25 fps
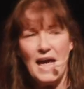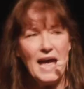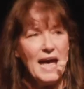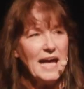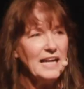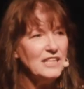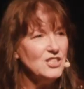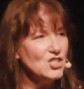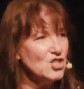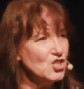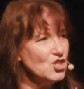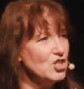
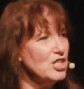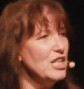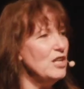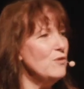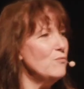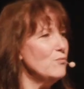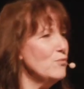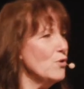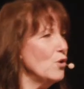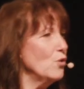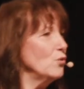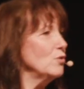And she
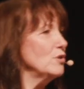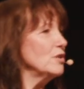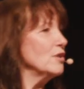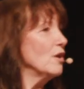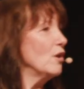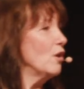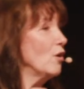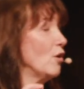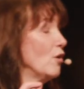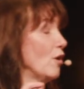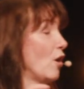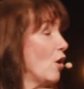wrote
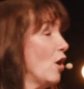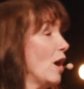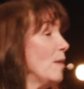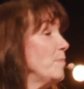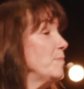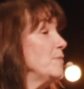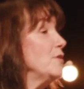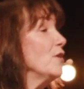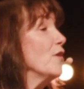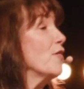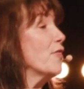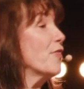
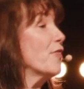up to